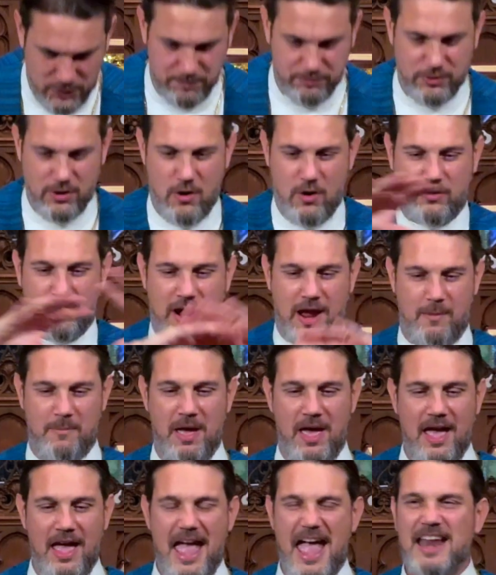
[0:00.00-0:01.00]
a
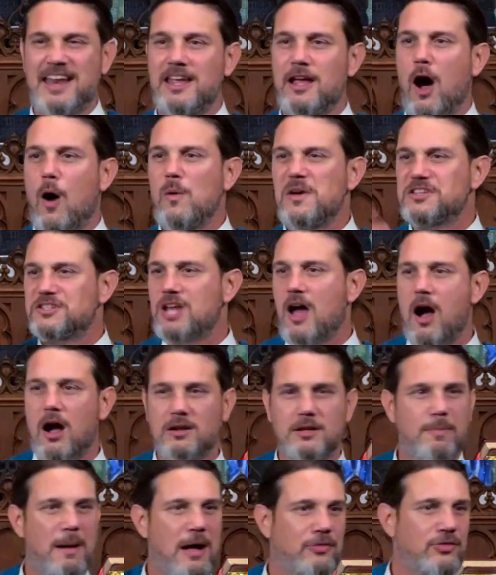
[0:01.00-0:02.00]
program, and he always
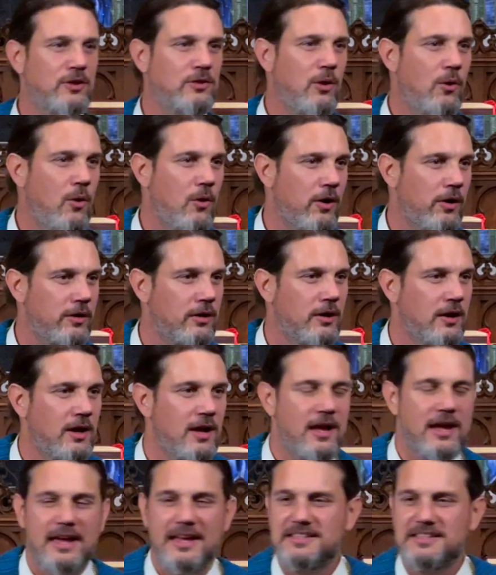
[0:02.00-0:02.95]
talked about the Lord.